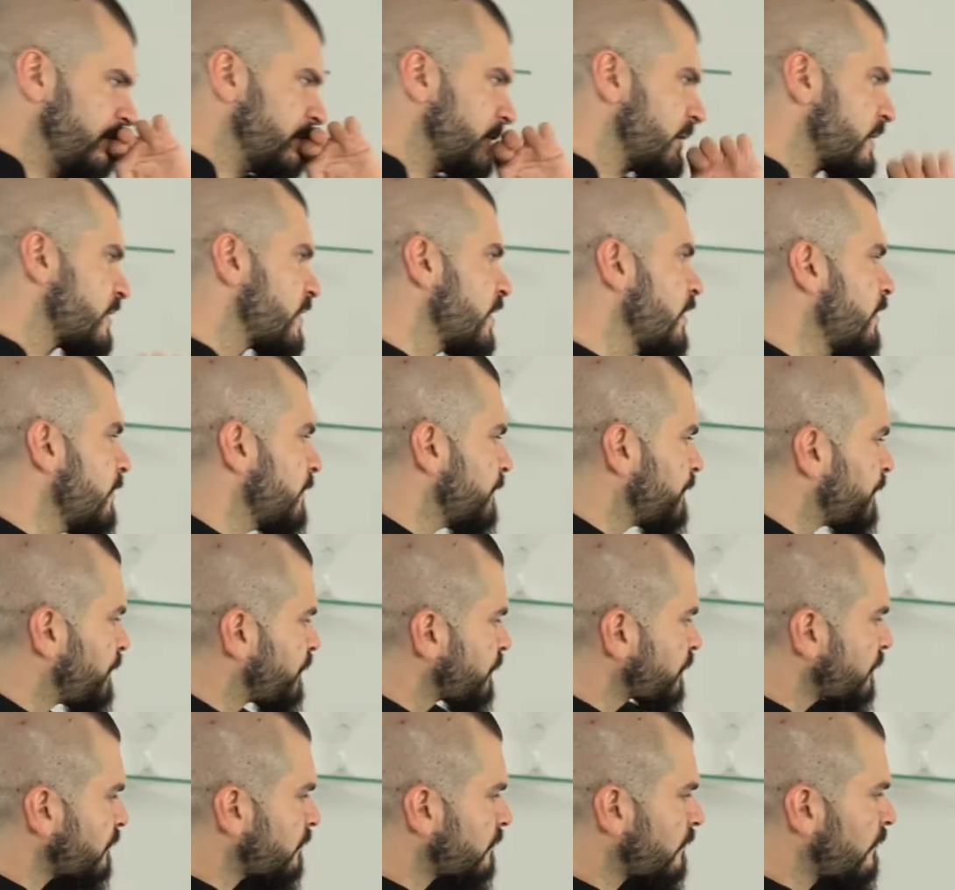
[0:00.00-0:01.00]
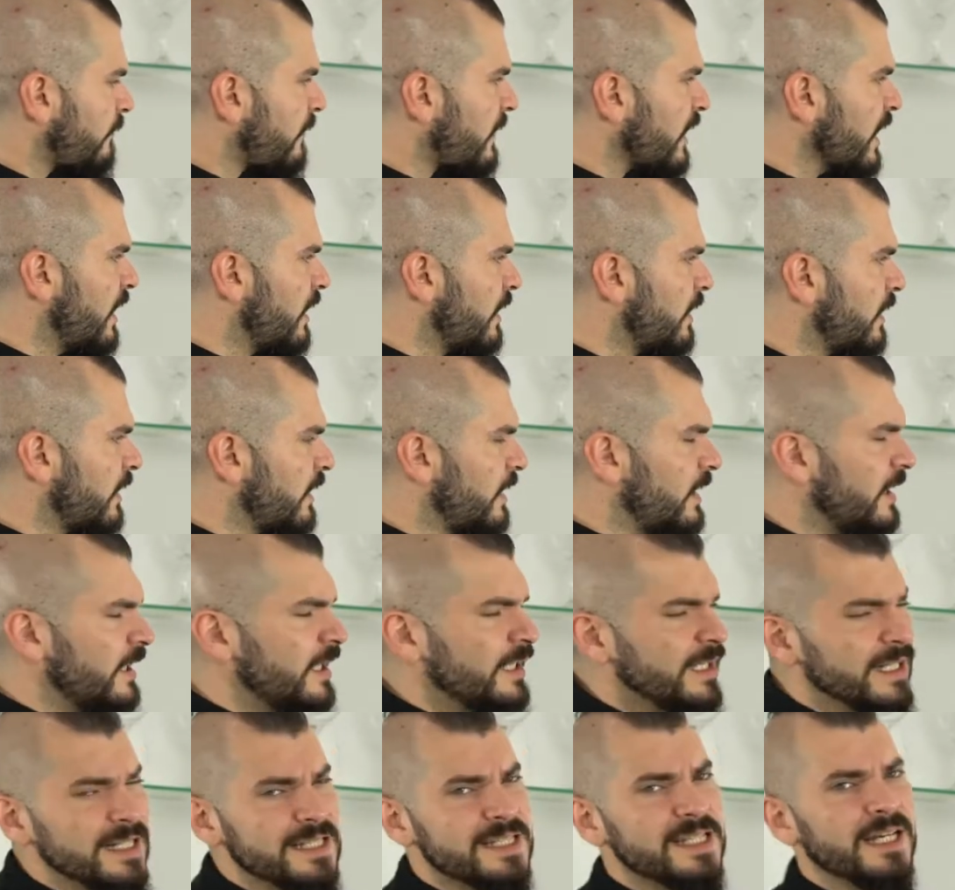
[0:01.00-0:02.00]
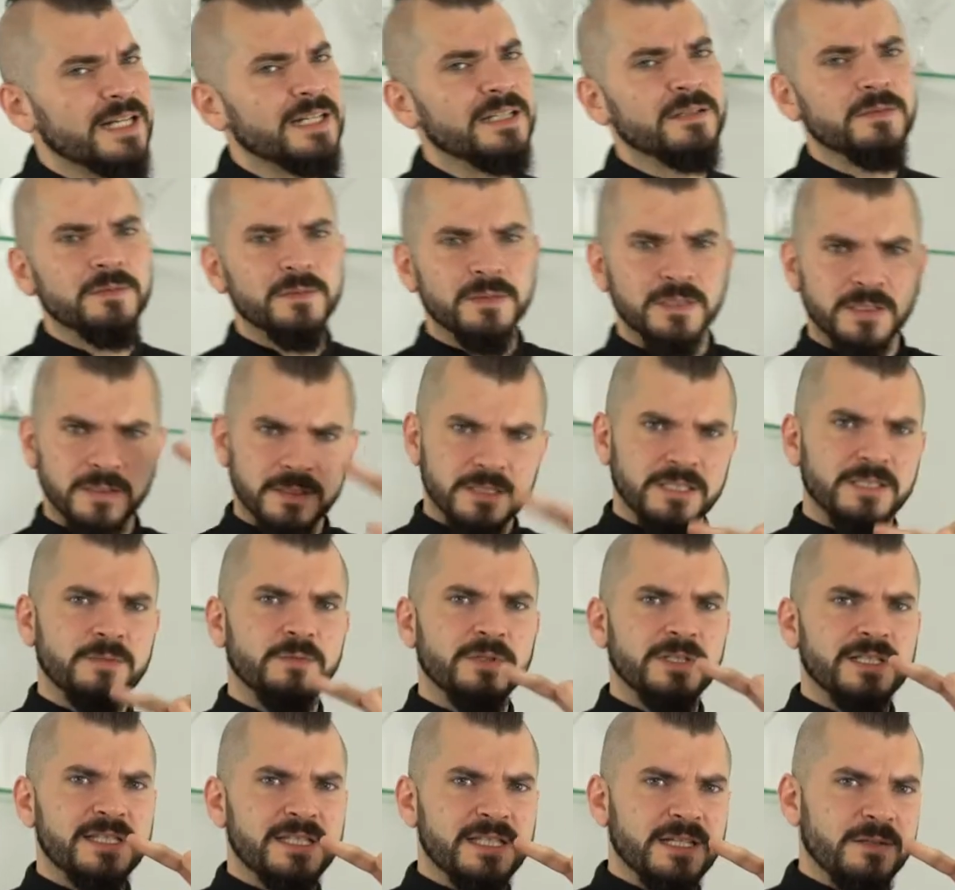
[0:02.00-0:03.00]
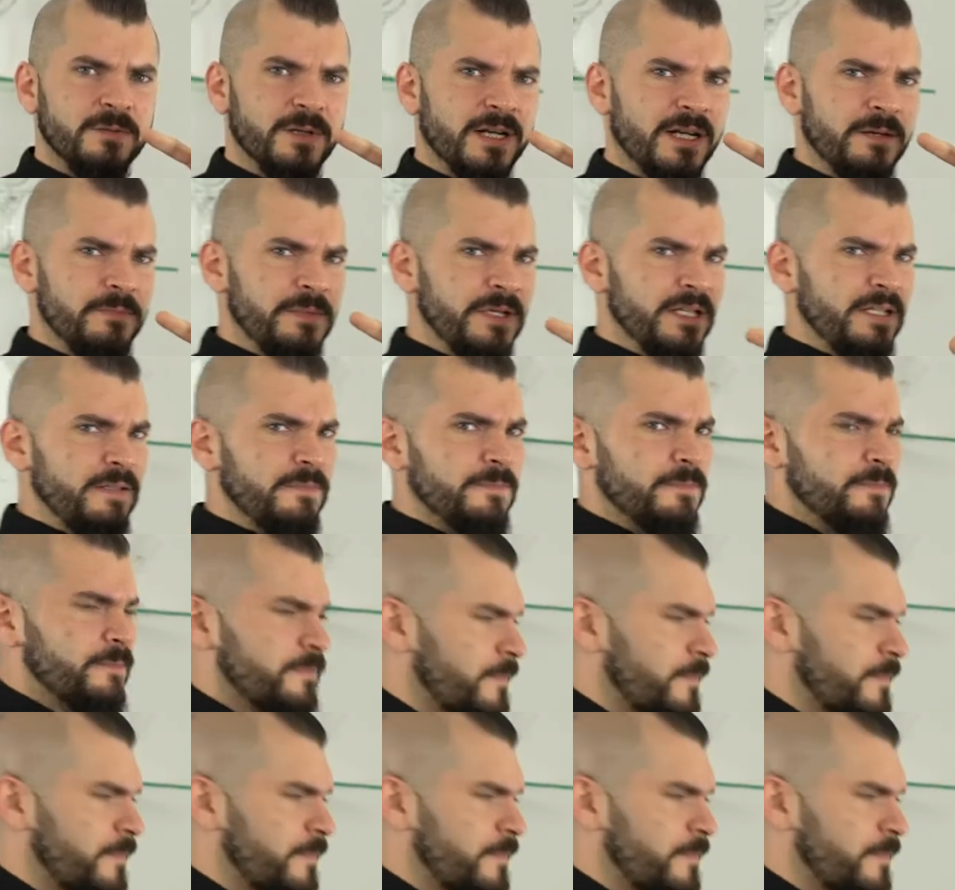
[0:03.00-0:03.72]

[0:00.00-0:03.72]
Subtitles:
So, let's start it, and we'll see what I mean.